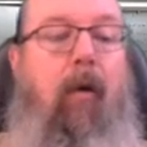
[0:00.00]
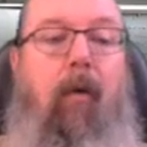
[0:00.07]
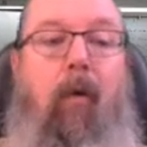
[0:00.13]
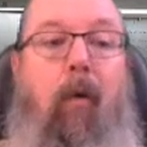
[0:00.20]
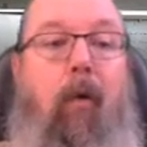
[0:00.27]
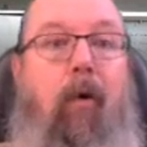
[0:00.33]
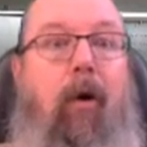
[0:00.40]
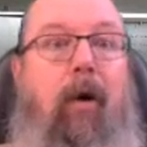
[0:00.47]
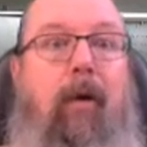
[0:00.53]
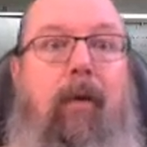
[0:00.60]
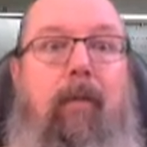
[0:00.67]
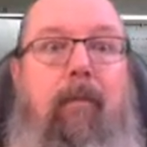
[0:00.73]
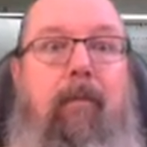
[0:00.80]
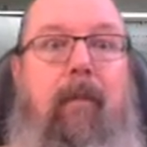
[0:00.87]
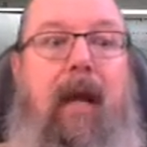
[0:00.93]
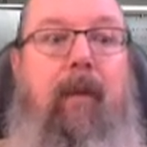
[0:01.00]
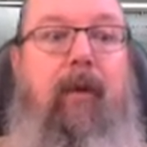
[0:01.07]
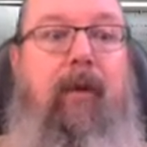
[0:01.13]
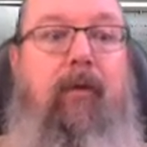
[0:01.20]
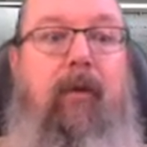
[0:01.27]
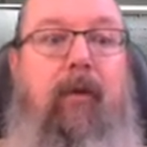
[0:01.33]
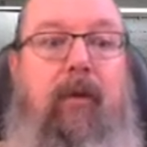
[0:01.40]
Or
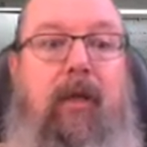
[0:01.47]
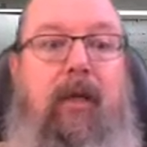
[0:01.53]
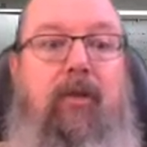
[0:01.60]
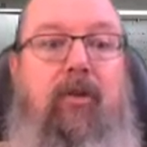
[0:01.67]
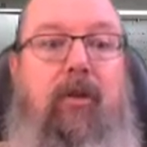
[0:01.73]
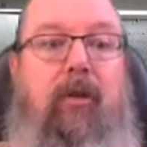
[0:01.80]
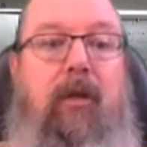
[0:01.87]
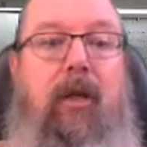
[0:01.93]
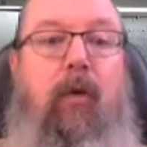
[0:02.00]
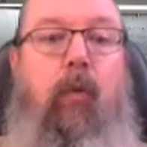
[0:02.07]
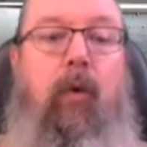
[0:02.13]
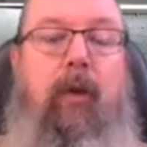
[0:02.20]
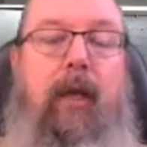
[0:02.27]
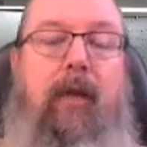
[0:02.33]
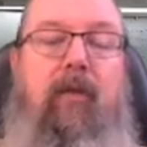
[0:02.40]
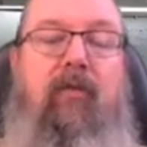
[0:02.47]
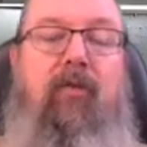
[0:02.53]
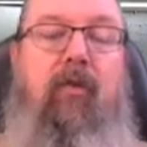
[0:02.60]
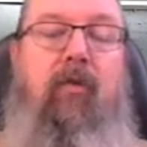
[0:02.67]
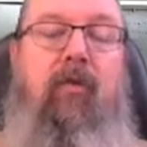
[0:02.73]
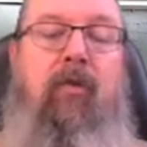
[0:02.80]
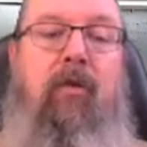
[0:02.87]
maybe the teacher will let the
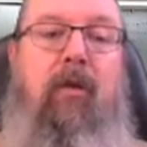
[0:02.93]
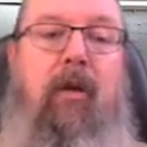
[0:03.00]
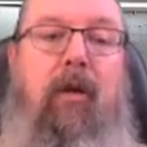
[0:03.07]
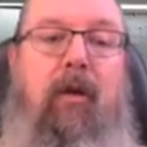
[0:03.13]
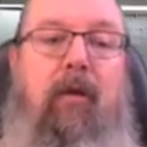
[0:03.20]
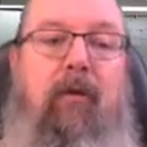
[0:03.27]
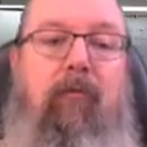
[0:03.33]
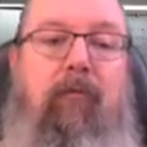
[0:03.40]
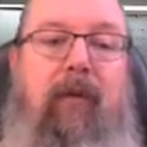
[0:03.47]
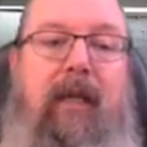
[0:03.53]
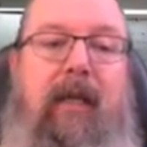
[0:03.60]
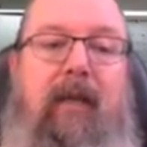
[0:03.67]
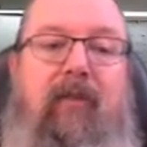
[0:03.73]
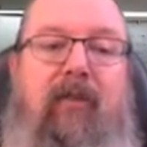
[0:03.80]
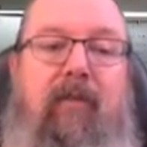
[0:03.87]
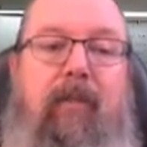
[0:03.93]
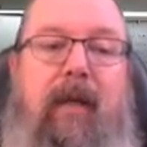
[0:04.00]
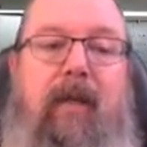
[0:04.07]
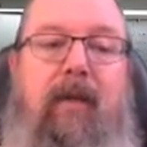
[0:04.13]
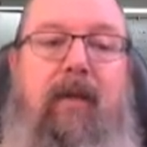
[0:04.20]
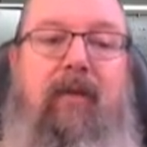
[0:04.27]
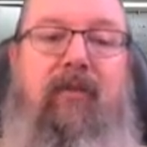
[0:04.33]
student resubmit
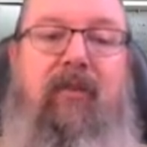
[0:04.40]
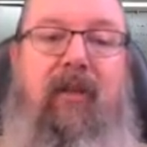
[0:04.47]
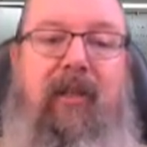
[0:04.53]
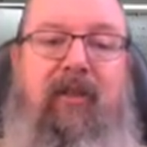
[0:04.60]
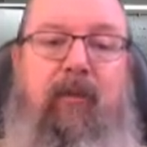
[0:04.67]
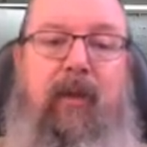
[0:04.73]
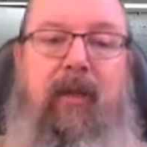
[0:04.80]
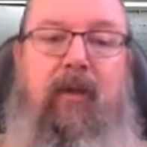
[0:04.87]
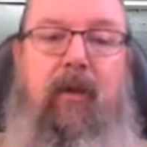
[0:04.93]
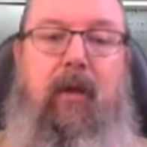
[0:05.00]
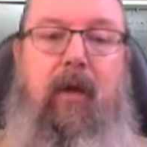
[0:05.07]
the assessment